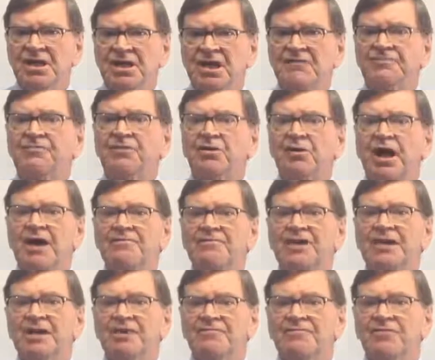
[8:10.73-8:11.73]
If you have
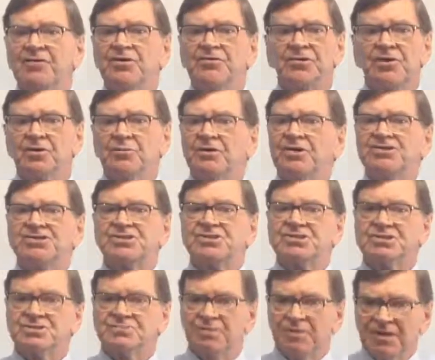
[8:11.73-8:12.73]
any further
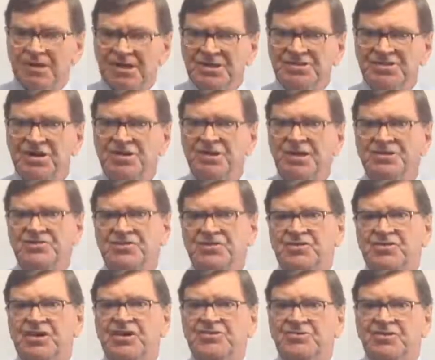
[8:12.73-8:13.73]
questions, please don't
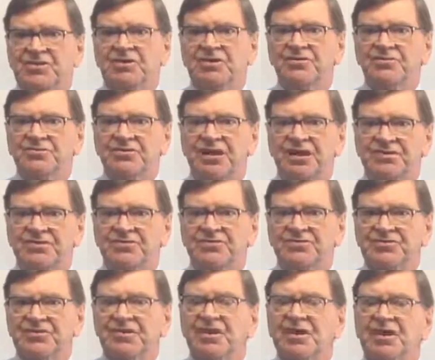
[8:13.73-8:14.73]
hesitate to contact
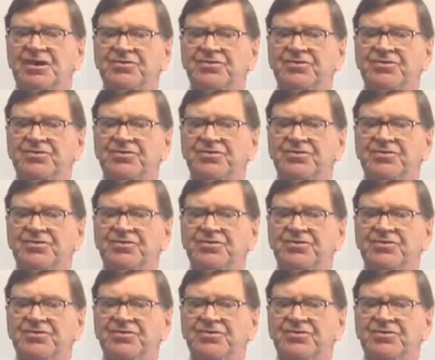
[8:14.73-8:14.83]
us.